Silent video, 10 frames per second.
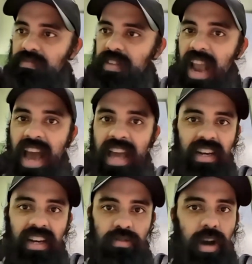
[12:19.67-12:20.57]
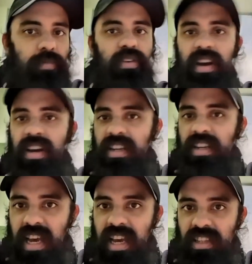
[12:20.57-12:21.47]
the anecdote I'm trying to
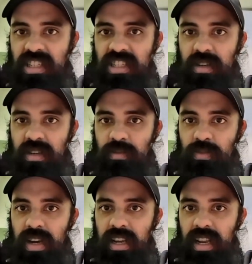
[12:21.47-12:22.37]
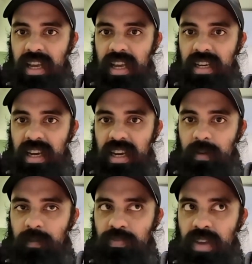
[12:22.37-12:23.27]
tell in some way? Like,
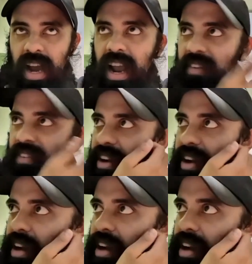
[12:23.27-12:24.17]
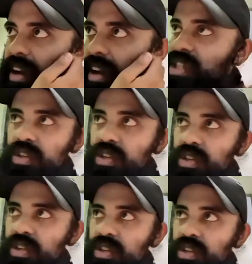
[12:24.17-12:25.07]
I have a song
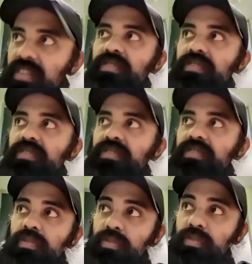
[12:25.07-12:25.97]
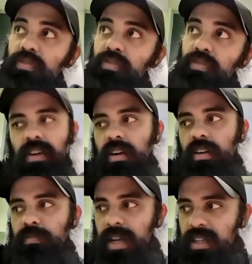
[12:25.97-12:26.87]
about a folk singer
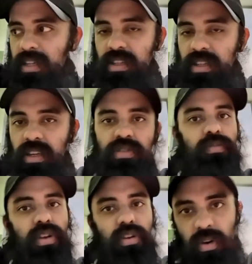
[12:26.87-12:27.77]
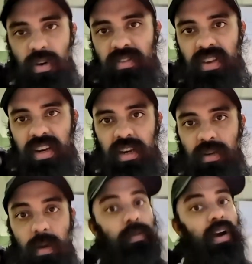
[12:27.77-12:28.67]
called Bant Singh, who's from the north of India,
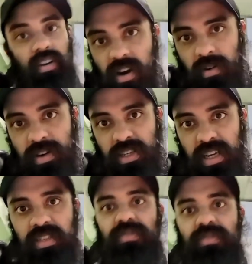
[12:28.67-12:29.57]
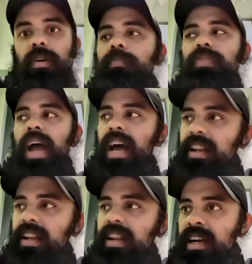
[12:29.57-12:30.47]
where Bhangra originates from.
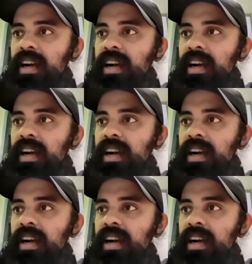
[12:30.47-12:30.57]
And